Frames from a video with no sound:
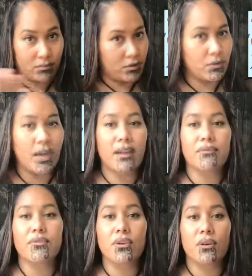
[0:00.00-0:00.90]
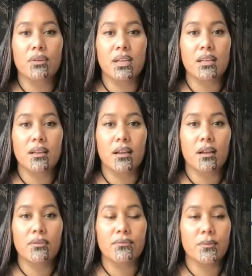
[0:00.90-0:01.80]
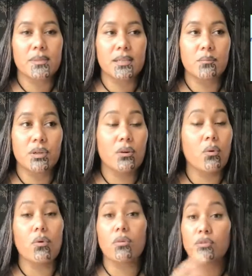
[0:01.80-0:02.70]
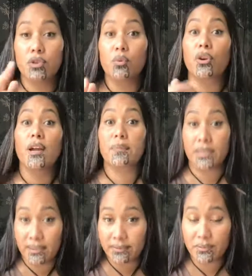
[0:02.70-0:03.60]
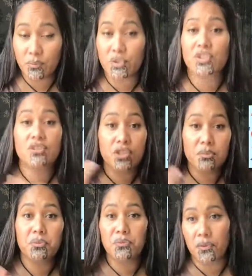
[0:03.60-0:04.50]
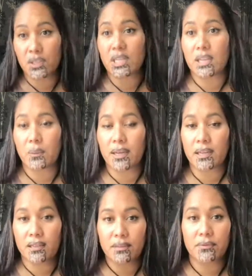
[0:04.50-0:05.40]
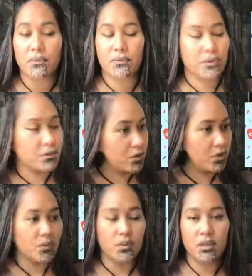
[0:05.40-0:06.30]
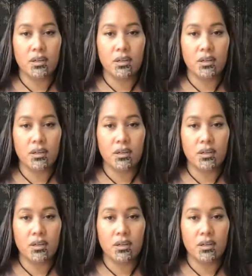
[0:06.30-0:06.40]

you have to go and get a loan from somewhere or do what I believe in, which is just move on anyway and live off grid. Cool.